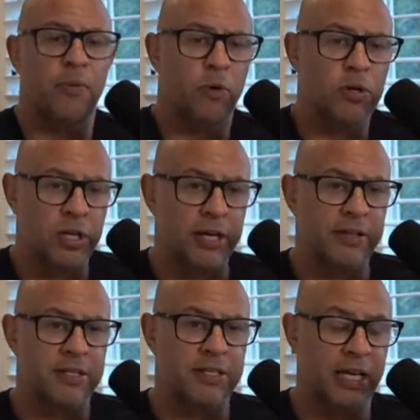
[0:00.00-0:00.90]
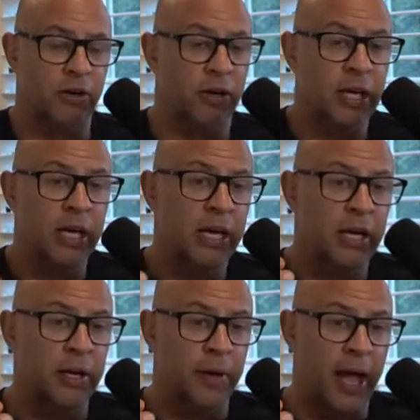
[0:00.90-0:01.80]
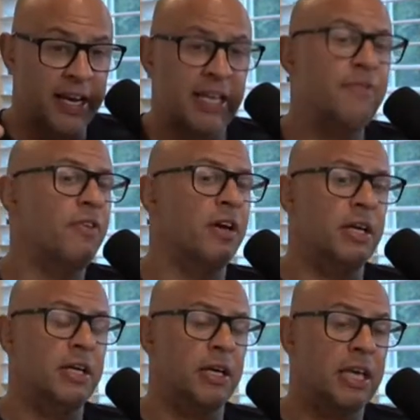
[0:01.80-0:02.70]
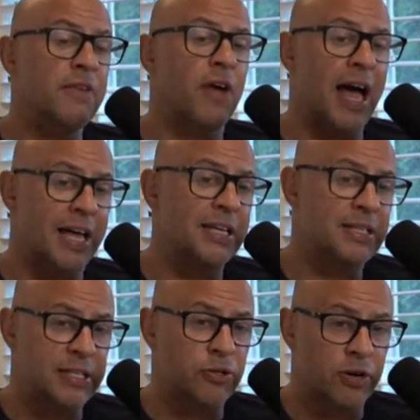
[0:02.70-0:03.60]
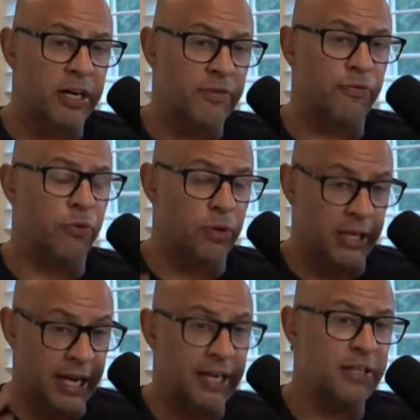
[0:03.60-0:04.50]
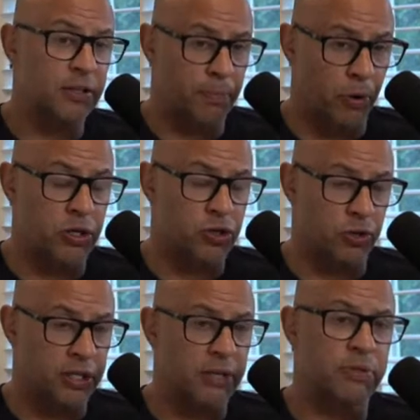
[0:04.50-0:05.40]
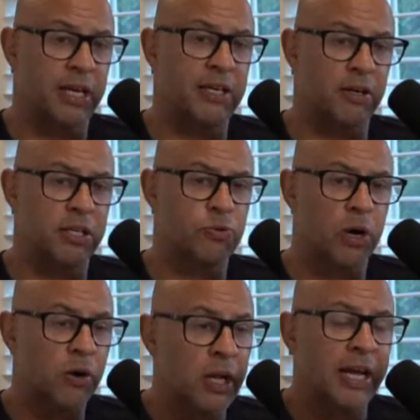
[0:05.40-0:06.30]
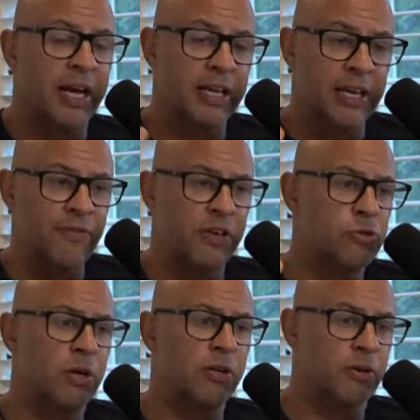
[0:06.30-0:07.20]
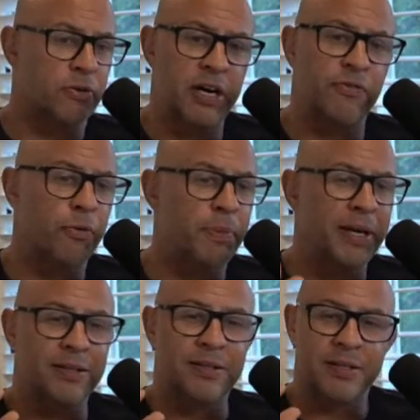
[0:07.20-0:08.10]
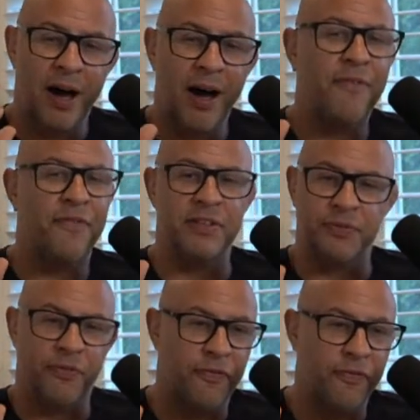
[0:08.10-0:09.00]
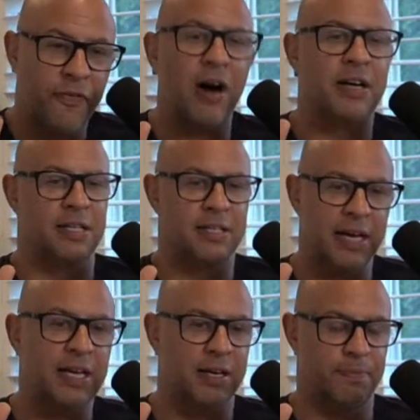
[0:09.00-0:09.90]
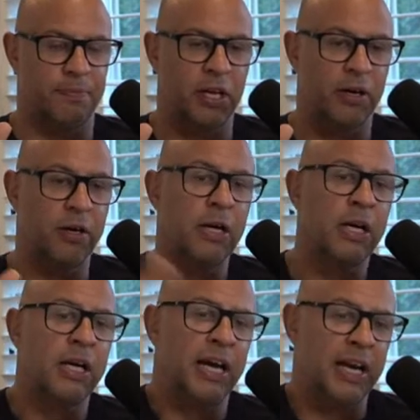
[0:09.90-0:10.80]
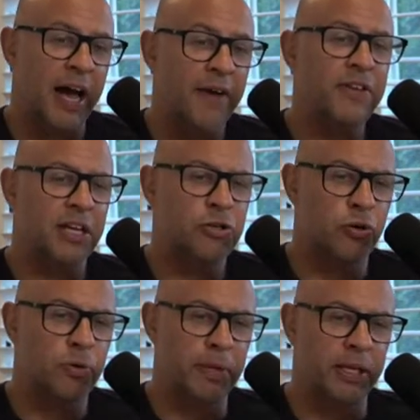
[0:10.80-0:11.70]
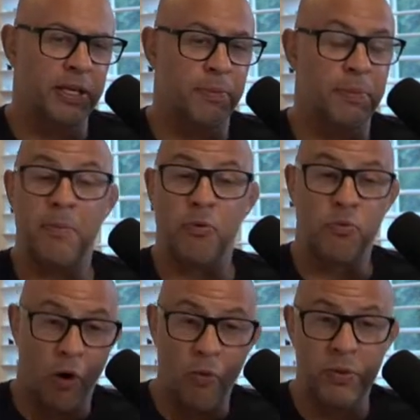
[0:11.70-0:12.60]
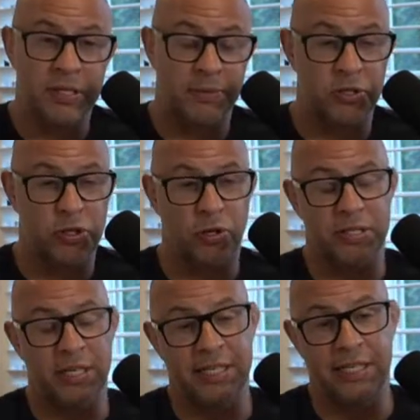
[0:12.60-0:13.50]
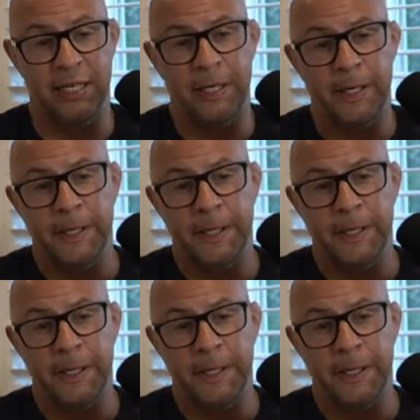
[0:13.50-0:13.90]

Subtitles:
and watch and understand. And give Alex his credit for landing the body shots that he was landing on Israel, and give Israel the credit for being tough as fuck to take him. And having that durability to be able to roll with some of the shots that he did.